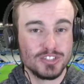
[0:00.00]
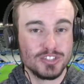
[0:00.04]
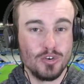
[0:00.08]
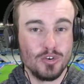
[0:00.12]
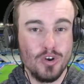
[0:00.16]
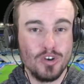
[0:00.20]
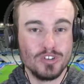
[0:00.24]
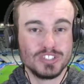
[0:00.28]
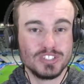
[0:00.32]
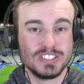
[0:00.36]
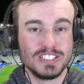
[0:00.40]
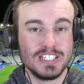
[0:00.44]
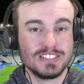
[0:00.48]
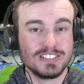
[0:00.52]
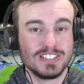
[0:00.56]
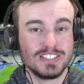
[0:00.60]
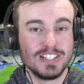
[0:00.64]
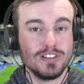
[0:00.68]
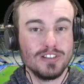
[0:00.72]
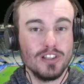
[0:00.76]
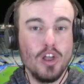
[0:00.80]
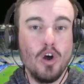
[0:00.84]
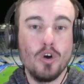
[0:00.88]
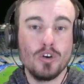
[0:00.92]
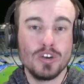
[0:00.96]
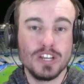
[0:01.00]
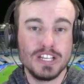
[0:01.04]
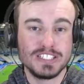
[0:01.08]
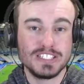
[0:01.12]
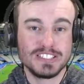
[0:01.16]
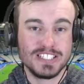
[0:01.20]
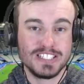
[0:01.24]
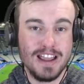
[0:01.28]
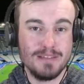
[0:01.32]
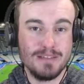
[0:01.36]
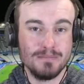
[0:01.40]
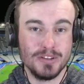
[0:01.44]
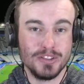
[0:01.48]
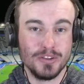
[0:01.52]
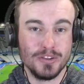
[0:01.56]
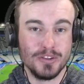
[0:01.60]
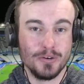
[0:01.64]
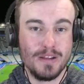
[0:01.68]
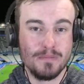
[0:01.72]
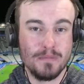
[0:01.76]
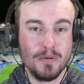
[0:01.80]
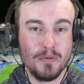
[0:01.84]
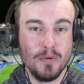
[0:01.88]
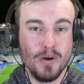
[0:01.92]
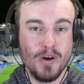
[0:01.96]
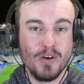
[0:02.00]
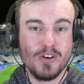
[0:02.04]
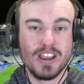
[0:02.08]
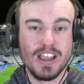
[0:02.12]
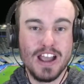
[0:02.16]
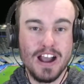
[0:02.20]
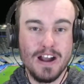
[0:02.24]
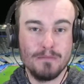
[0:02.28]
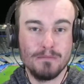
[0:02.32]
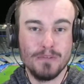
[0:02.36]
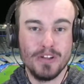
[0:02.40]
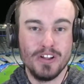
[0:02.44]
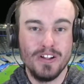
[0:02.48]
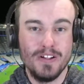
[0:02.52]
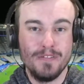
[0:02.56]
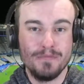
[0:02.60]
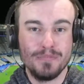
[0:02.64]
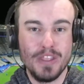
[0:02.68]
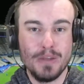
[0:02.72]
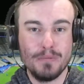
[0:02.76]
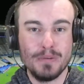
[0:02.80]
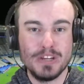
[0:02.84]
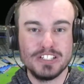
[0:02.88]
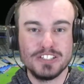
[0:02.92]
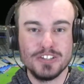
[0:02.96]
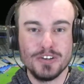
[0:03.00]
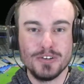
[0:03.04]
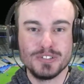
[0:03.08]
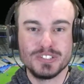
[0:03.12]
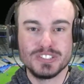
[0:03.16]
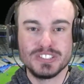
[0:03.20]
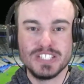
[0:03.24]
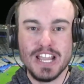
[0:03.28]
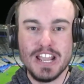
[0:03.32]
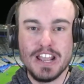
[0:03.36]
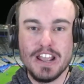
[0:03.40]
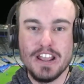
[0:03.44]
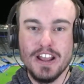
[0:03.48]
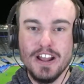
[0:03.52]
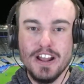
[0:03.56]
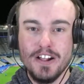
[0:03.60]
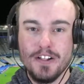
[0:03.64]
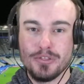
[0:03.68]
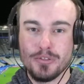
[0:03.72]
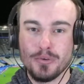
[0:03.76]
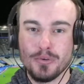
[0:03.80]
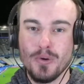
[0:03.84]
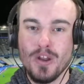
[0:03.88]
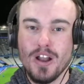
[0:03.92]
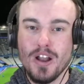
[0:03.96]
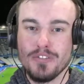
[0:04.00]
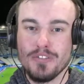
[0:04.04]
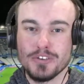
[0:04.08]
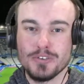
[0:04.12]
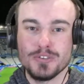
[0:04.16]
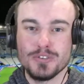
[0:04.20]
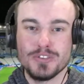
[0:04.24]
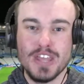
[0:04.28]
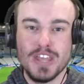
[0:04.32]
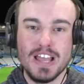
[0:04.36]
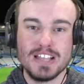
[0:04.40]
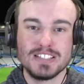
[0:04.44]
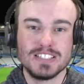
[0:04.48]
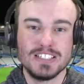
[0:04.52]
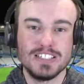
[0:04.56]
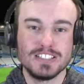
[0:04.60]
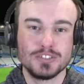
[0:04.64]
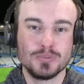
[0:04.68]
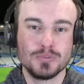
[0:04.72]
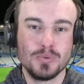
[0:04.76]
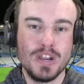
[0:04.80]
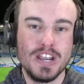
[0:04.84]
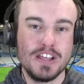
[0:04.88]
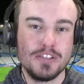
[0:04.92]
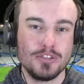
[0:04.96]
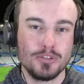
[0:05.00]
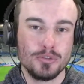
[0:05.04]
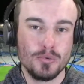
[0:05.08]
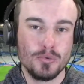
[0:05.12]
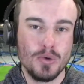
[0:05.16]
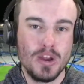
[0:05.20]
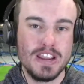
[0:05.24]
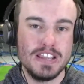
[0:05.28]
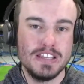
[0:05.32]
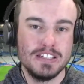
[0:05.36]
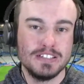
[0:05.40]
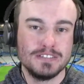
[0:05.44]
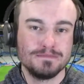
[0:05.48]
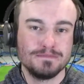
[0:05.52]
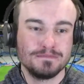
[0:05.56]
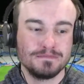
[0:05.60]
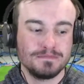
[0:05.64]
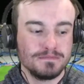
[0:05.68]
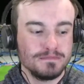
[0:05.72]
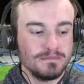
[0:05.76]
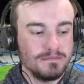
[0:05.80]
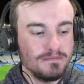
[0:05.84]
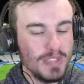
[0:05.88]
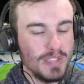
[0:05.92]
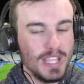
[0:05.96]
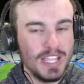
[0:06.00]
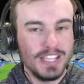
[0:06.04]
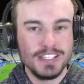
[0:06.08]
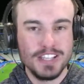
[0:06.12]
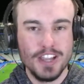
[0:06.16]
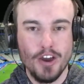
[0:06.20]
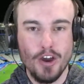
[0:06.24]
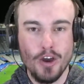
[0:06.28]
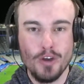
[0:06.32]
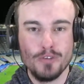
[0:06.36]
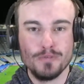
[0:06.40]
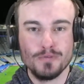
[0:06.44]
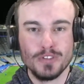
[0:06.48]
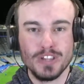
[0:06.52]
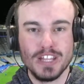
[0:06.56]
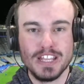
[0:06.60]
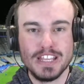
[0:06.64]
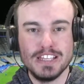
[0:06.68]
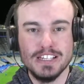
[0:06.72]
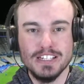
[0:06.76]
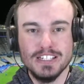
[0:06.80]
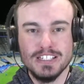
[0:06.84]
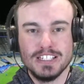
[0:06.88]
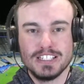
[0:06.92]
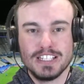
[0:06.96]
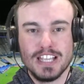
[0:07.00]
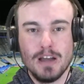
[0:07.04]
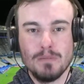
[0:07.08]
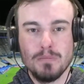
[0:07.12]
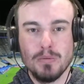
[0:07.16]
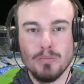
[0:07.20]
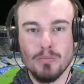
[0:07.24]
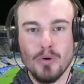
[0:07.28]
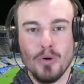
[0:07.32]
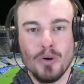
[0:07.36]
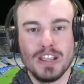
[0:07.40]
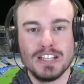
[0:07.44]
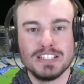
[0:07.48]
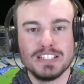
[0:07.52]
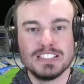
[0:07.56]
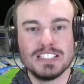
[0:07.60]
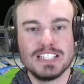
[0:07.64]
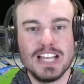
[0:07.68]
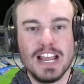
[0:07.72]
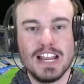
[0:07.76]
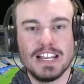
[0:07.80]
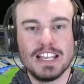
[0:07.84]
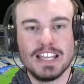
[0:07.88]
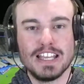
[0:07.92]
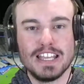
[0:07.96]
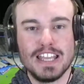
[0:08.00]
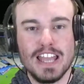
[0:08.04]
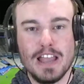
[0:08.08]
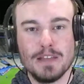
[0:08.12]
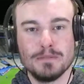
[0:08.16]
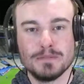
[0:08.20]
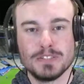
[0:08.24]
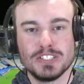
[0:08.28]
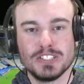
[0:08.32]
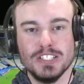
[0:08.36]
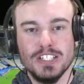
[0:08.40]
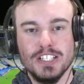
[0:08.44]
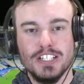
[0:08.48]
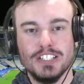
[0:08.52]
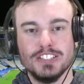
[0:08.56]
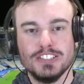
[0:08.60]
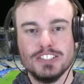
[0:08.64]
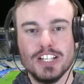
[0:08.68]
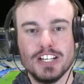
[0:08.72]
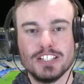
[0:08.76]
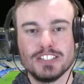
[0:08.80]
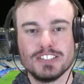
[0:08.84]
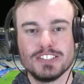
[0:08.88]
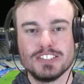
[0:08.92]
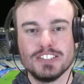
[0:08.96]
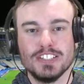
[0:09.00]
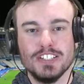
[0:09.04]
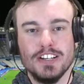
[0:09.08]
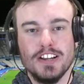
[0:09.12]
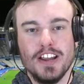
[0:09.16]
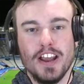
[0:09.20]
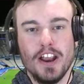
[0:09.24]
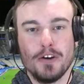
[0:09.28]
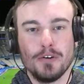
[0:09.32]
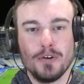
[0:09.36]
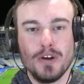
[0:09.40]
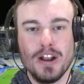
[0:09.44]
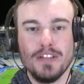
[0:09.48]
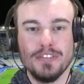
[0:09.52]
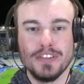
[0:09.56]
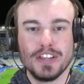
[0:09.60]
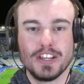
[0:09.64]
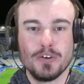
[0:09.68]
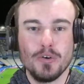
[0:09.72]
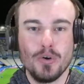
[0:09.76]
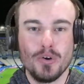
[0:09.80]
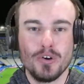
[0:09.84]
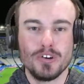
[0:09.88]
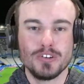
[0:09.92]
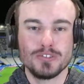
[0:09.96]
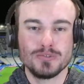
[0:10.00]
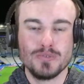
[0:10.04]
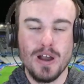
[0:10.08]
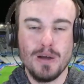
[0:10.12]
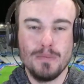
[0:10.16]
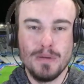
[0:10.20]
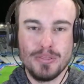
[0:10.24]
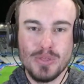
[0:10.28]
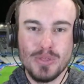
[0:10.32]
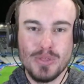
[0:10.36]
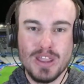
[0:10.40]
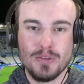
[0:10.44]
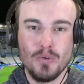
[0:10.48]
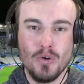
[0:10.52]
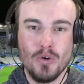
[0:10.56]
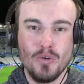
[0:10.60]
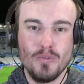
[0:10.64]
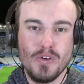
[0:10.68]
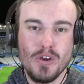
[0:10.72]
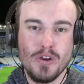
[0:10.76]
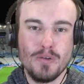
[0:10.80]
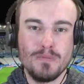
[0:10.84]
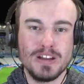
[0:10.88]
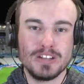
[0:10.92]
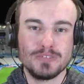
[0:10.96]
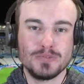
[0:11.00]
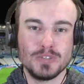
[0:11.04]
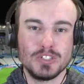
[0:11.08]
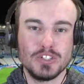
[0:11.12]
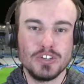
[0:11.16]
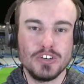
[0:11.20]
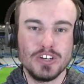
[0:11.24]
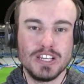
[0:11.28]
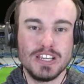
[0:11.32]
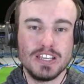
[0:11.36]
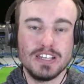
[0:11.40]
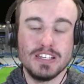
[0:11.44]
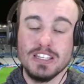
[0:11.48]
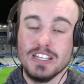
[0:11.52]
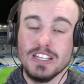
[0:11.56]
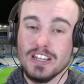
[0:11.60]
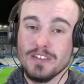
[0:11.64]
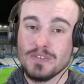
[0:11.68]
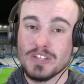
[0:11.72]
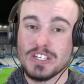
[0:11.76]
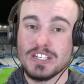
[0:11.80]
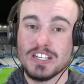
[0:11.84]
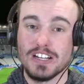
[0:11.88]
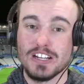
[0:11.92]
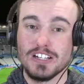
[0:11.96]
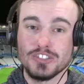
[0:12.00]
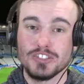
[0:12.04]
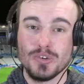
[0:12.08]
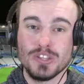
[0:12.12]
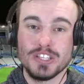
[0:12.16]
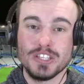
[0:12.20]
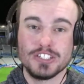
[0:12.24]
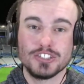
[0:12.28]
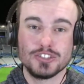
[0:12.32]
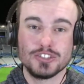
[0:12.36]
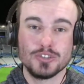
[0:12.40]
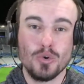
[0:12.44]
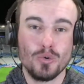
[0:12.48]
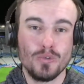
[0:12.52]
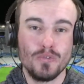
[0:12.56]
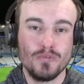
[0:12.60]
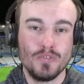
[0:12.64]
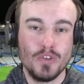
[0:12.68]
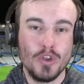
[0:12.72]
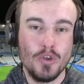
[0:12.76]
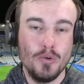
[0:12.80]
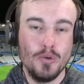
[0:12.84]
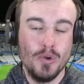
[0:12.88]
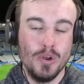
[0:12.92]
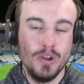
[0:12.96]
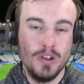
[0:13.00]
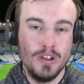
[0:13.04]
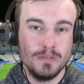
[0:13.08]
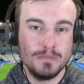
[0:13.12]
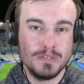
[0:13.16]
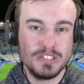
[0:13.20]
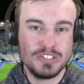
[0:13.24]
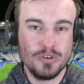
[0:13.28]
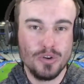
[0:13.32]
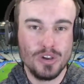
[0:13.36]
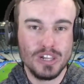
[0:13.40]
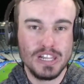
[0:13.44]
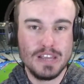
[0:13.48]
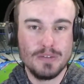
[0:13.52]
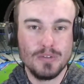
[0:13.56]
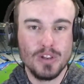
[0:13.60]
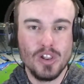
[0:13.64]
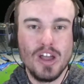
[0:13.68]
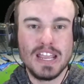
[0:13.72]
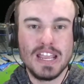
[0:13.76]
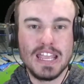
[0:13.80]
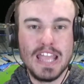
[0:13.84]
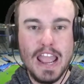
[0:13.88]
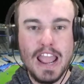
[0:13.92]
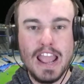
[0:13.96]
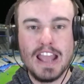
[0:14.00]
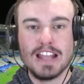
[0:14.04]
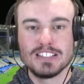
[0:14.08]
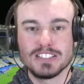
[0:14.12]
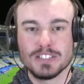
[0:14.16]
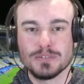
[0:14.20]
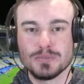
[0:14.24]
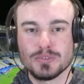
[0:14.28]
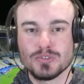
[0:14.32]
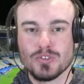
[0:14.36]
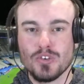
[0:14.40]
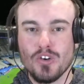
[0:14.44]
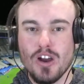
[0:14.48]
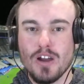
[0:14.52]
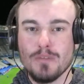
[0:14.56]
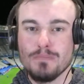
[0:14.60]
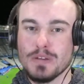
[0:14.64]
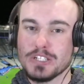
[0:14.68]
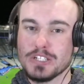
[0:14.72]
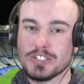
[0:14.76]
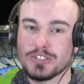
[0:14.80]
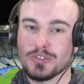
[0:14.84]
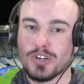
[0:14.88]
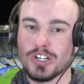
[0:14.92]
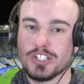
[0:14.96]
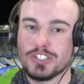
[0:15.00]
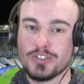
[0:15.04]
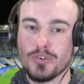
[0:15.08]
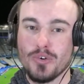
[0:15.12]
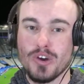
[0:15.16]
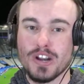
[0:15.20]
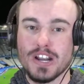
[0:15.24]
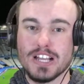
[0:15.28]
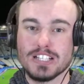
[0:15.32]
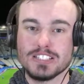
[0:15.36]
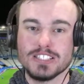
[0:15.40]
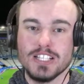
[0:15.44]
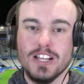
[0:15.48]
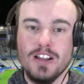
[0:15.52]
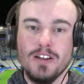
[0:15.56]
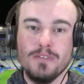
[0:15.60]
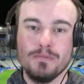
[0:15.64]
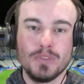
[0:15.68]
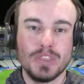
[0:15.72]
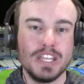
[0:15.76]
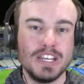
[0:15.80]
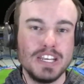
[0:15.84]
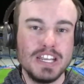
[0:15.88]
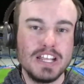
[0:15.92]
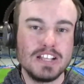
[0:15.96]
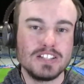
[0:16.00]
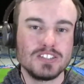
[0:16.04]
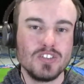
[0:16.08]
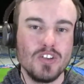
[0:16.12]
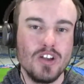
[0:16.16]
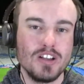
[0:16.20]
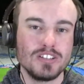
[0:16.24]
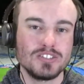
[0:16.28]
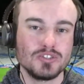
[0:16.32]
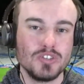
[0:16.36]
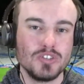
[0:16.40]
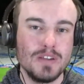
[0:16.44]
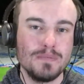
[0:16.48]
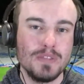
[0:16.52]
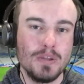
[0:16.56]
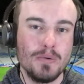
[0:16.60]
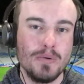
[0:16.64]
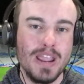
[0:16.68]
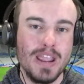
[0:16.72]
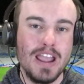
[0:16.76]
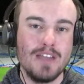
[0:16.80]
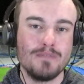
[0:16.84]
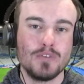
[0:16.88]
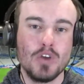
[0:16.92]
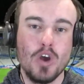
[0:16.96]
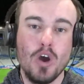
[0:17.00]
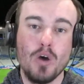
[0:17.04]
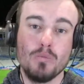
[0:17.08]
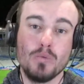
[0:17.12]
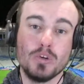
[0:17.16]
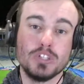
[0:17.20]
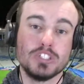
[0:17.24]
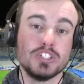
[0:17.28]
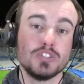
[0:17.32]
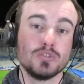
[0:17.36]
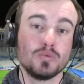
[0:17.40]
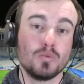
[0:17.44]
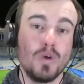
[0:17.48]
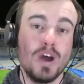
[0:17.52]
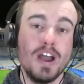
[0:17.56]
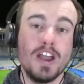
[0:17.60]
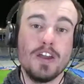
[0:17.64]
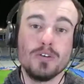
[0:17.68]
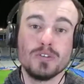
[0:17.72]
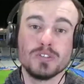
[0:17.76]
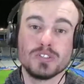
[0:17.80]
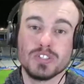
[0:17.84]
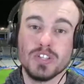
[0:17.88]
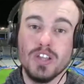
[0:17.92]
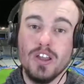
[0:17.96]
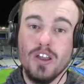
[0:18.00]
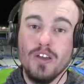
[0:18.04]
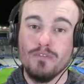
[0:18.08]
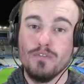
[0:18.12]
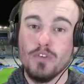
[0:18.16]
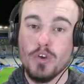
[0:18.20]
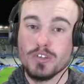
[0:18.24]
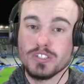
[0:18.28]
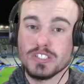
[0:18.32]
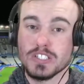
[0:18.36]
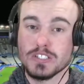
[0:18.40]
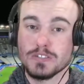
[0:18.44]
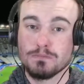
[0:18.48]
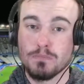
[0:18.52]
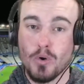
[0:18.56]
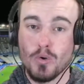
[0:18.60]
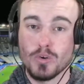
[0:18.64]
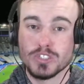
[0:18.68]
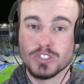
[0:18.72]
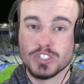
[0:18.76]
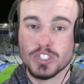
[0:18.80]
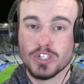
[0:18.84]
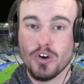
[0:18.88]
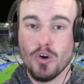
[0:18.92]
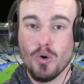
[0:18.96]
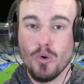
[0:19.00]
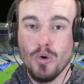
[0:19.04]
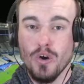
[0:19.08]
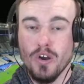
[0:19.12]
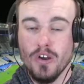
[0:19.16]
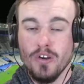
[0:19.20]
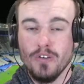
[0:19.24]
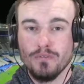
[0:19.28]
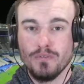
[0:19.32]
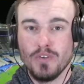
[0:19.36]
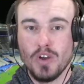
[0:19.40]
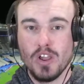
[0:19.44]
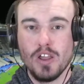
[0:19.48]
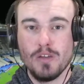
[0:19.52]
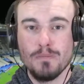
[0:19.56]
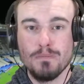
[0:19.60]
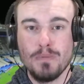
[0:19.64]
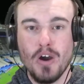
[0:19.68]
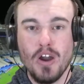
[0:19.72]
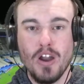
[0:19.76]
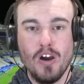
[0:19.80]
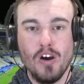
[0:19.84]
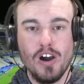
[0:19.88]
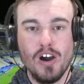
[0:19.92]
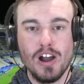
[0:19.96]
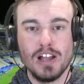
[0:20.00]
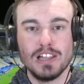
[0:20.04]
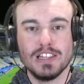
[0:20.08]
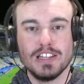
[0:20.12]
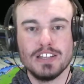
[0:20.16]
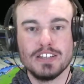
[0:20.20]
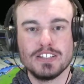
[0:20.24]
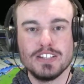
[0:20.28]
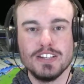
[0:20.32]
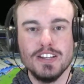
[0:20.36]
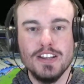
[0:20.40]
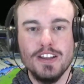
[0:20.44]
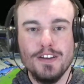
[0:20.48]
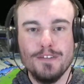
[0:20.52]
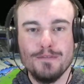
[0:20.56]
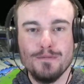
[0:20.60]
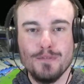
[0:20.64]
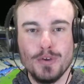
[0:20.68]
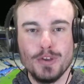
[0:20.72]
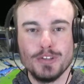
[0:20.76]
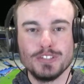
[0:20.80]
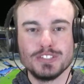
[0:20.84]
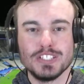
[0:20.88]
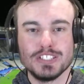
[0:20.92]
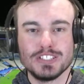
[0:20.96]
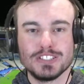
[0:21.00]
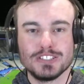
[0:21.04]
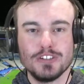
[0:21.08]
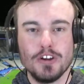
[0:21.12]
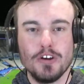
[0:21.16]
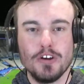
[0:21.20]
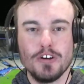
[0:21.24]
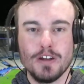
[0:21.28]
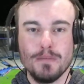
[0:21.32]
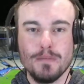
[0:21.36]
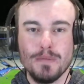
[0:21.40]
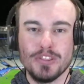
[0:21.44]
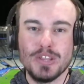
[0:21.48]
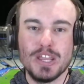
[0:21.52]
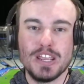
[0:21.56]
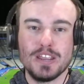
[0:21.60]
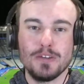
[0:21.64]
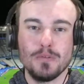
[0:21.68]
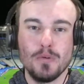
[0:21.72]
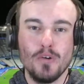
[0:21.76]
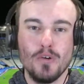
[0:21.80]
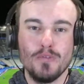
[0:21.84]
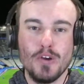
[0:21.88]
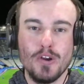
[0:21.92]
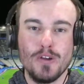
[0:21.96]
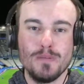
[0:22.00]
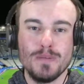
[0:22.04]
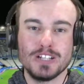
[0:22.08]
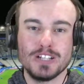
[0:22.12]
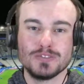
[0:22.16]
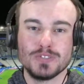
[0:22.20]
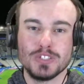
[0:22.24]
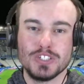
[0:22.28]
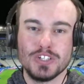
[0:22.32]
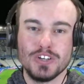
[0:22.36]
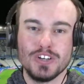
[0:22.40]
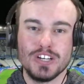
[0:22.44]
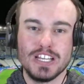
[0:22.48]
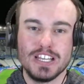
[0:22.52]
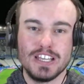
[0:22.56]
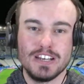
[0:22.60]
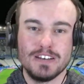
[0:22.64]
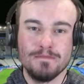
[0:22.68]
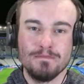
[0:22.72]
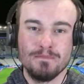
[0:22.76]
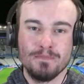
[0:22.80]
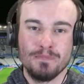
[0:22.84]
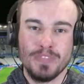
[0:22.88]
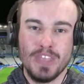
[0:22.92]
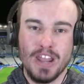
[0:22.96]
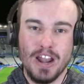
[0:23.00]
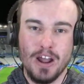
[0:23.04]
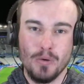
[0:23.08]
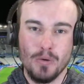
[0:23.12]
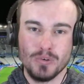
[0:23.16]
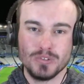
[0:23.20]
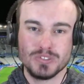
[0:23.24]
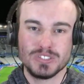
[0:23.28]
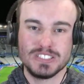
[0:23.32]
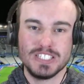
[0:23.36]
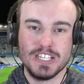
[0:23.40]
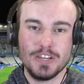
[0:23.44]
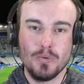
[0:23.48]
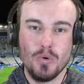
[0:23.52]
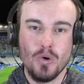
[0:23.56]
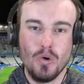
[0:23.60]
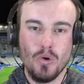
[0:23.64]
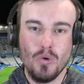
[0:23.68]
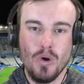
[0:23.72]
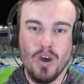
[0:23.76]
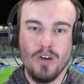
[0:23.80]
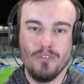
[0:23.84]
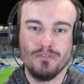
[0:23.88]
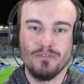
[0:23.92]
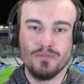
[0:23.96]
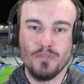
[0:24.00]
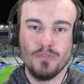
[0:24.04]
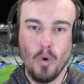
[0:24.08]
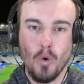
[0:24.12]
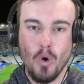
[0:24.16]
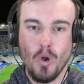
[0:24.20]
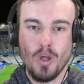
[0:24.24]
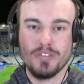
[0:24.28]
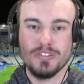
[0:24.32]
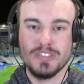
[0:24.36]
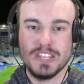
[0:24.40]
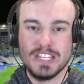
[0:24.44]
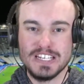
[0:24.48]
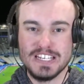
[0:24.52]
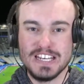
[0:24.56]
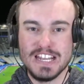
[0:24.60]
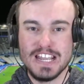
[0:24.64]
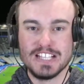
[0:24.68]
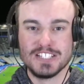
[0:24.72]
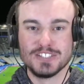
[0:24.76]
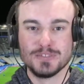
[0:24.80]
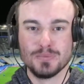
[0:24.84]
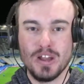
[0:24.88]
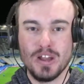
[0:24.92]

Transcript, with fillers: crossed, that's the longest game of the Rugby World Cup that we do see throughout 2023. Yeah, hopefully, a couple more entertaining games just around the corner as well. But thank you all very much for tuning in. If you did enjoy this short review, be sure to leave a like and subscribe. Be sure to join us for the next live stream that we have got, which is Wales versus Portugal, followed by Ireland versus Tonga. But thank you all very much for tuning in. I will see you all for the next